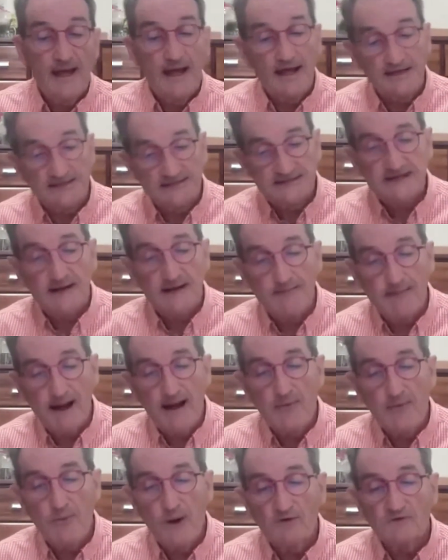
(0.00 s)
as some
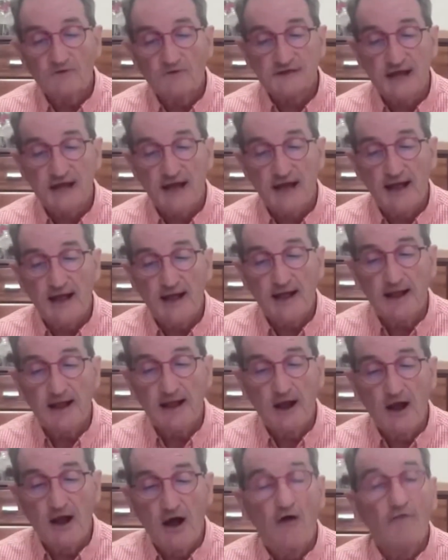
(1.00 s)
may well say,
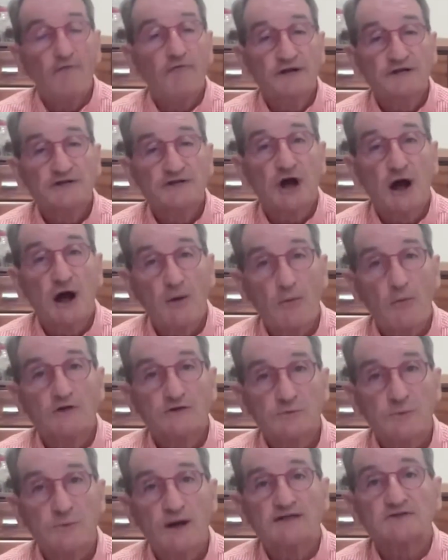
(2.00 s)
of which I
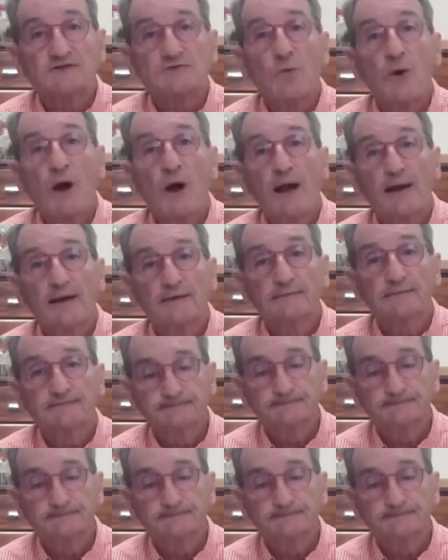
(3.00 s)
was once one.